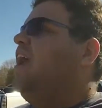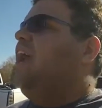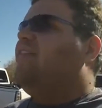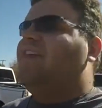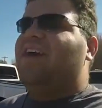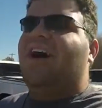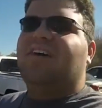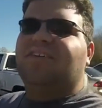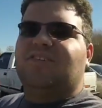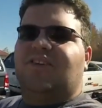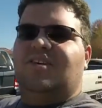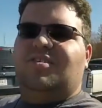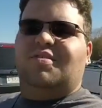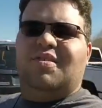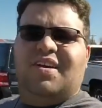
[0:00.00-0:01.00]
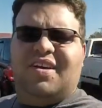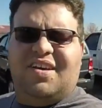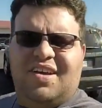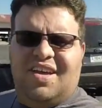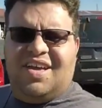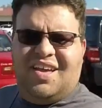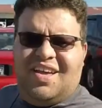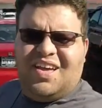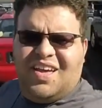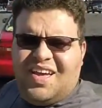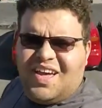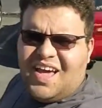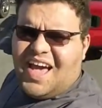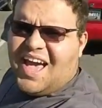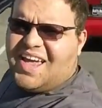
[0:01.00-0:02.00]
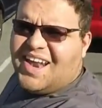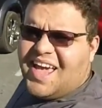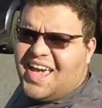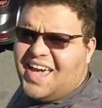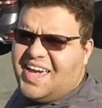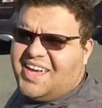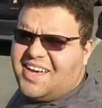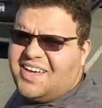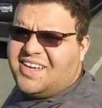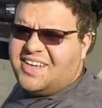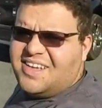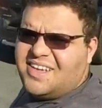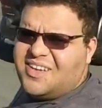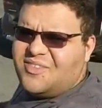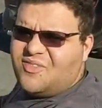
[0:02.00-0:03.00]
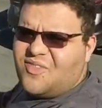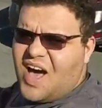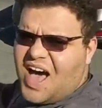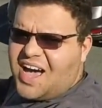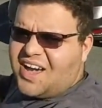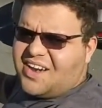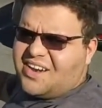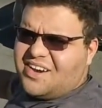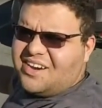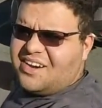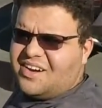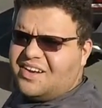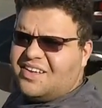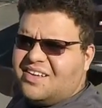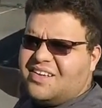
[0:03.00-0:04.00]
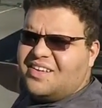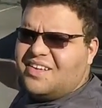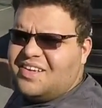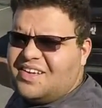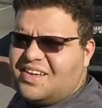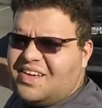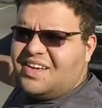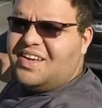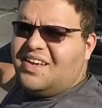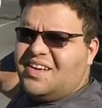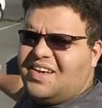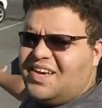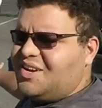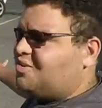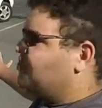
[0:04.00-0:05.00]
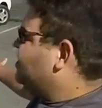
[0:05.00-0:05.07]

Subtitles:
And they also had a fire here